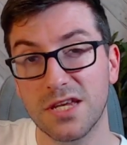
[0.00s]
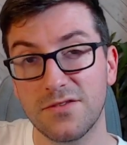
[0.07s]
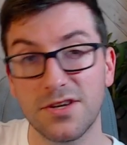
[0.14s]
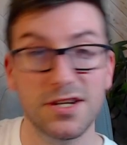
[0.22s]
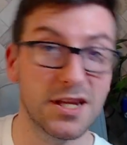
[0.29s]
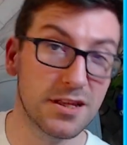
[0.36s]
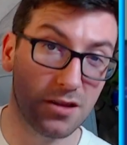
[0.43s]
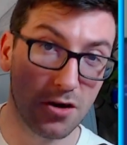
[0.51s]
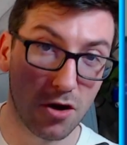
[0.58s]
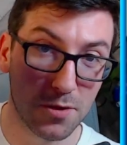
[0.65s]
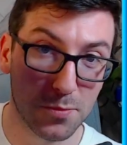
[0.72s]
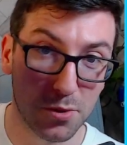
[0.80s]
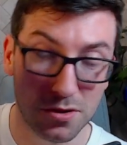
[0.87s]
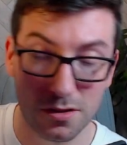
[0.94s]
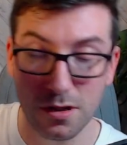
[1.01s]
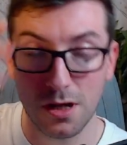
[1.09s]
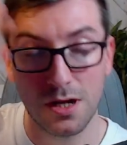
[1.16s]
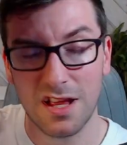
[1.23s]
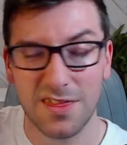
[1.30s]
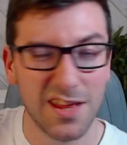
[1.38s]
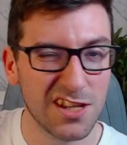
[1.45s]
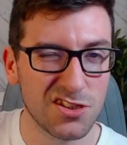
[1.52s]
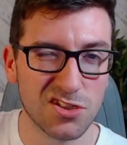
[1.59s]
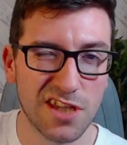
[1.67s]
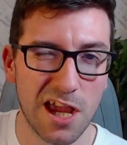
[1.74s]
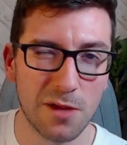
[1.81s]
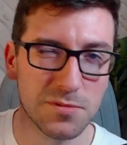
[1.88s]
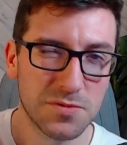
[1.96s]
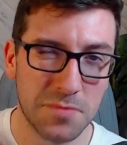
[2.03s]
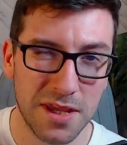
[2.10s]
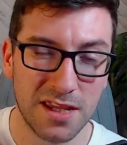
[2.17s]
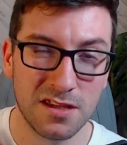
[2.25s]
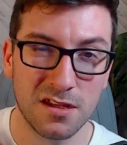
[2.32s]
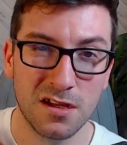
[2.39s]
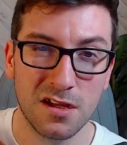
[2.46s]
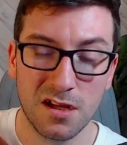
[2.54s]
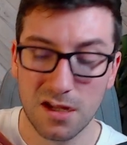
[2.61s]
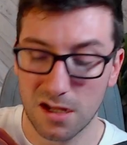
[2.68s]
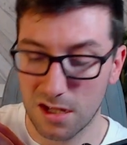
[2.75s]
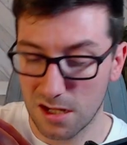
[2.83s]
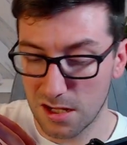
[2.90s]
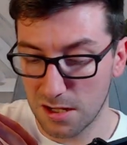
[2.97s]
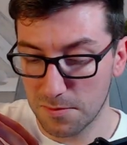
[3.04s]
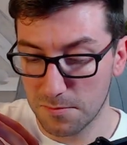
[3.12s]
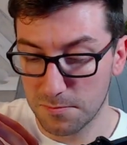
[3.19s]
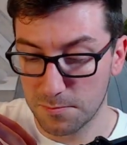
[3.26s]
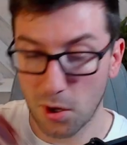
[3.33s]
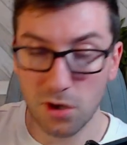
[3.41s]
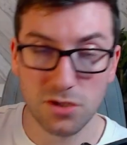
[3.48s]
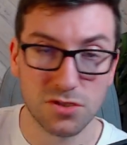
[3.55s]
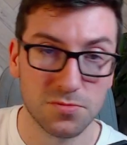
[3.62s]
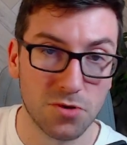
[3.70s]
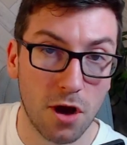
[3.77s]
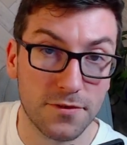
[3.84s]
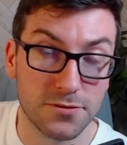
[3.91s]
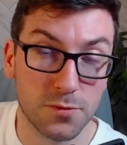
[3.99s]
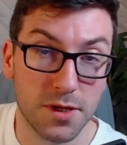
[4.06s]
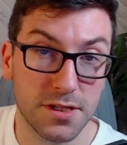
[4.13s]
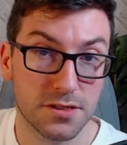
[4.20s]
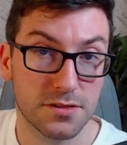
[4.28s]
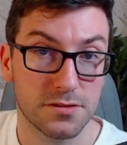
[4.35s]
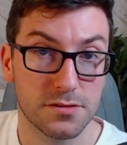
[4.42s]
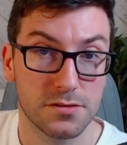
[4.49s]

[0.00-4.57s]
if you can hit the like button, that just helps me buy some cough sweets